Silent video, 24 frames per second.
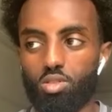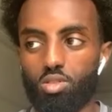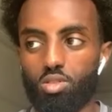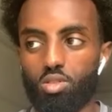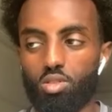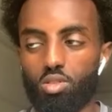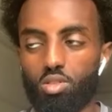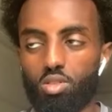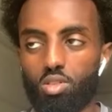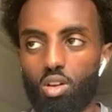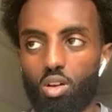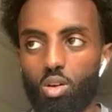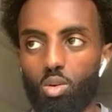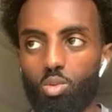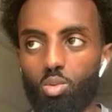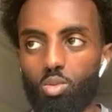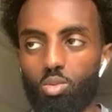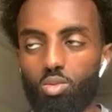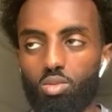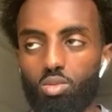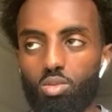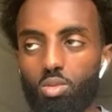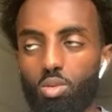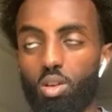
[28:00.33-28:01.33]
you
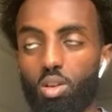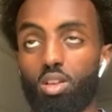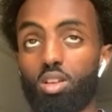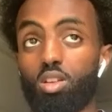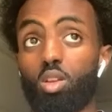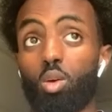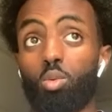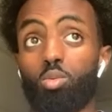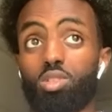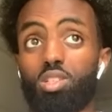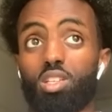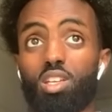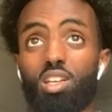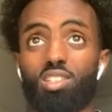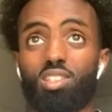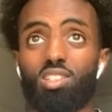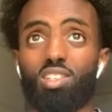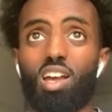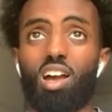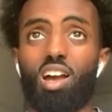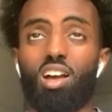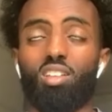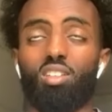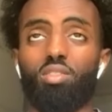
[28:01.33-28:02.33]
know you don't see a
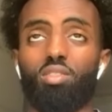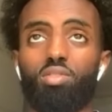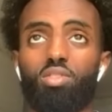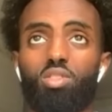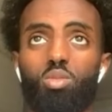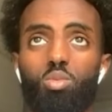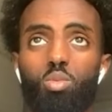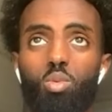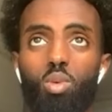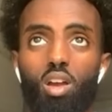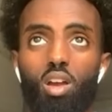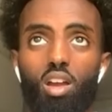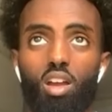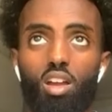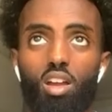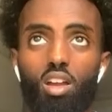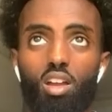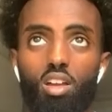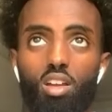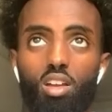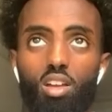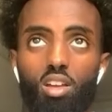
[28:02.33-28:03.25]
side of you where